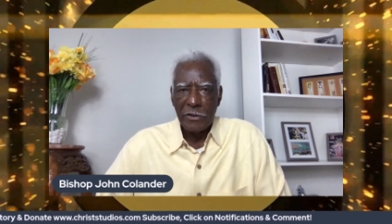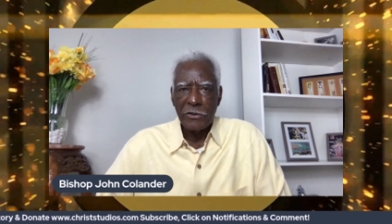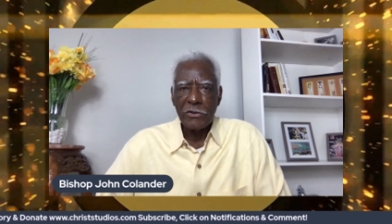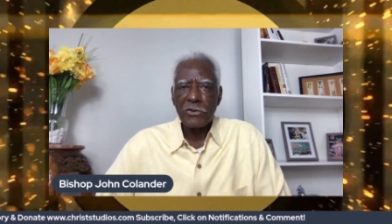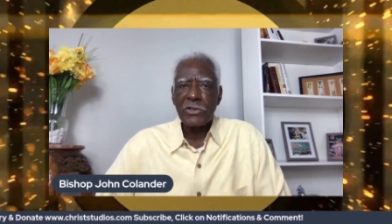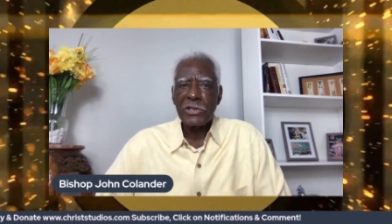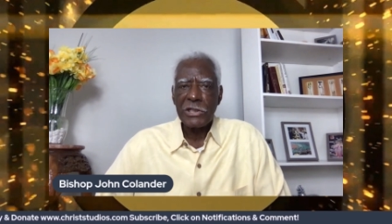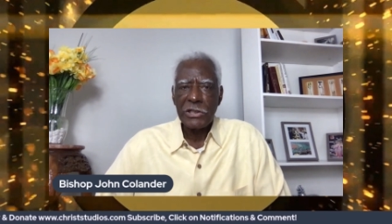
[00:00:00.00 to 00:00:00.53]
You
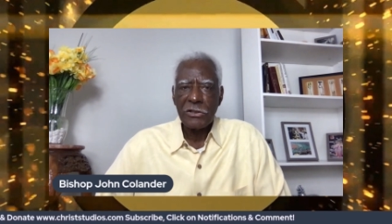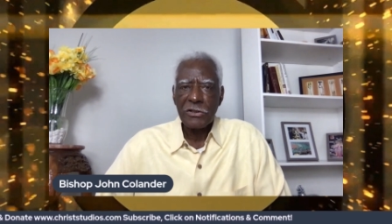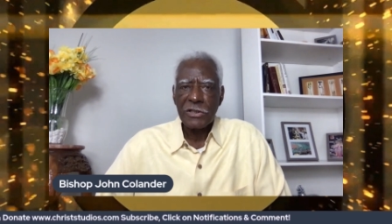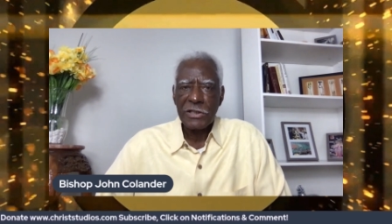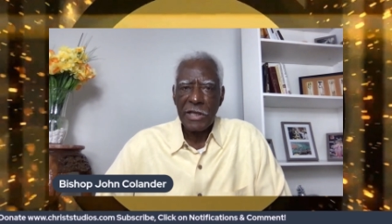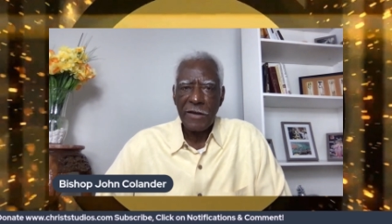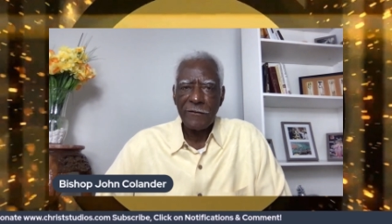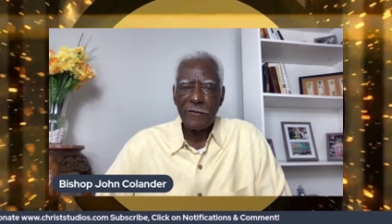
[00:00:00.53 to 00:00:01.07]
see
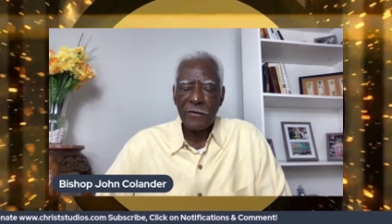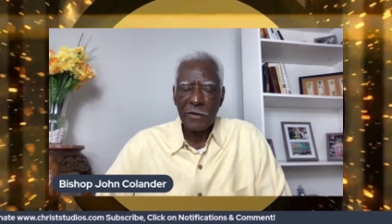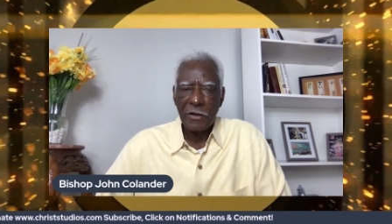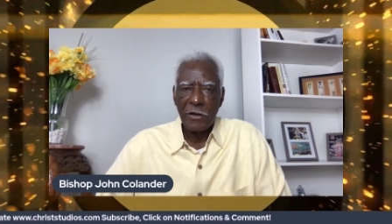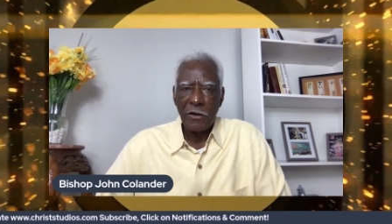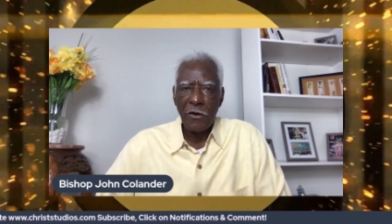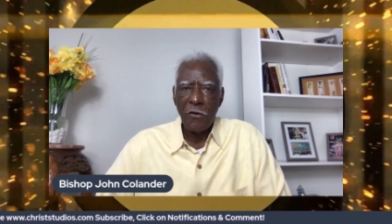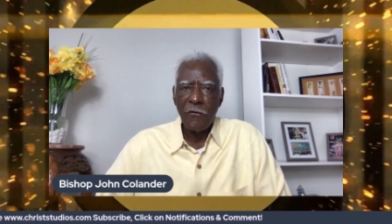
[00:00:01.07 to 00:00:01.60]
yourself
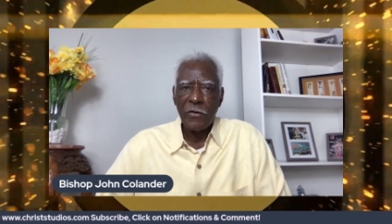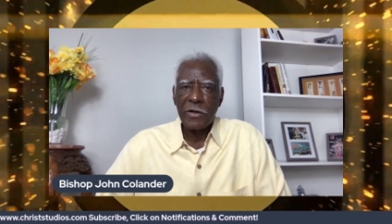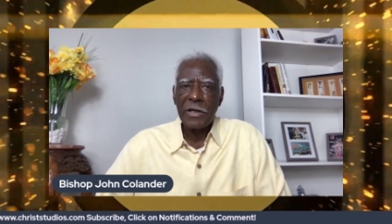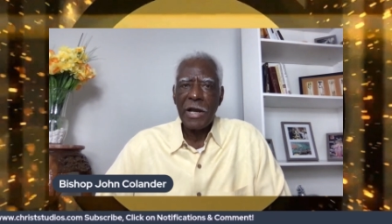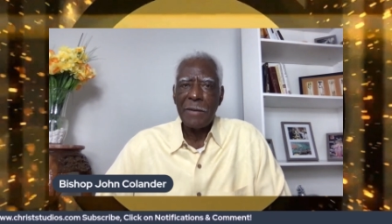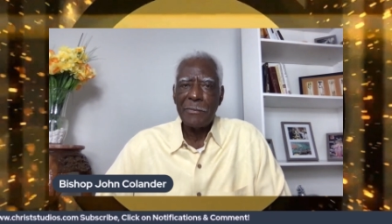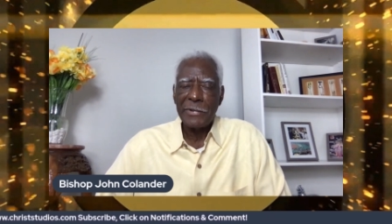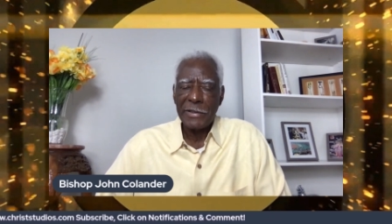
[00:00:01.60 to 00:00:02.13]

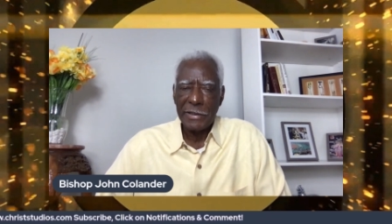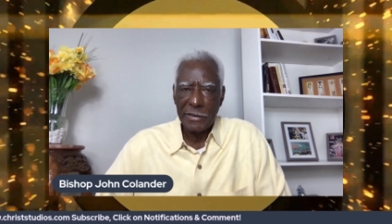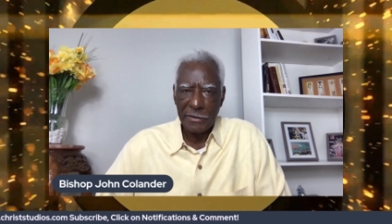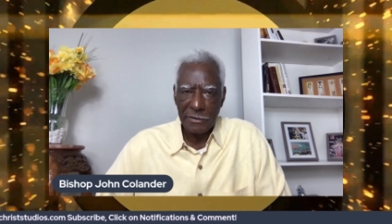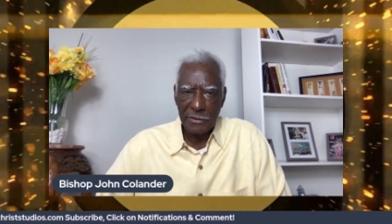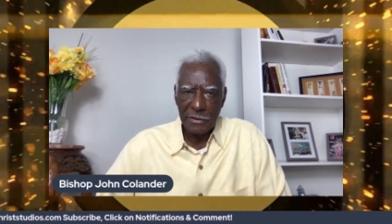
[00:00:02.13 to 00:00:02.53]
overcoming it.